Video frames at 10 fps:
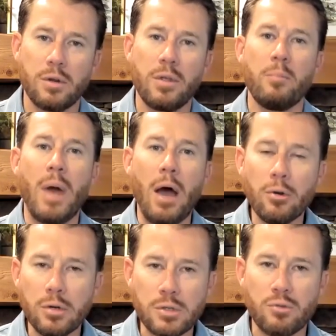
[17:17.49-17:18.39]
Are the
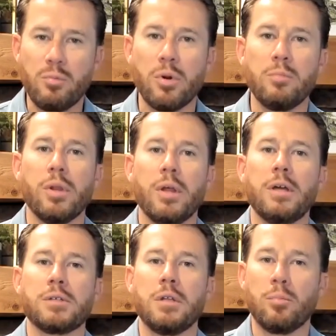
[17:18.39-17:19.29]
boundaries we put in
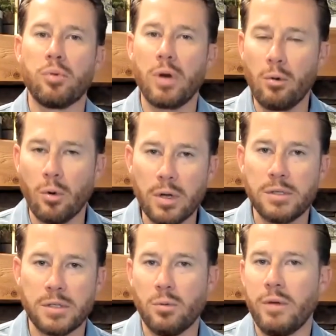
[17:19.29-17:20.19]
place and the
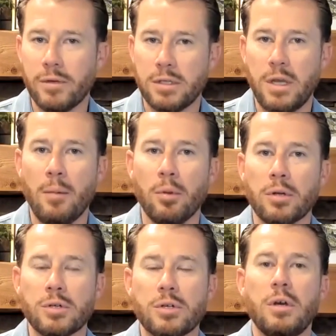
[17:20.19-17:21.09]
priorities that we've
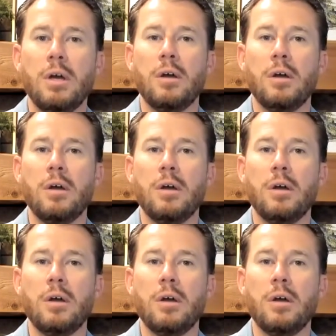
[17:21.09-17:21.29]
established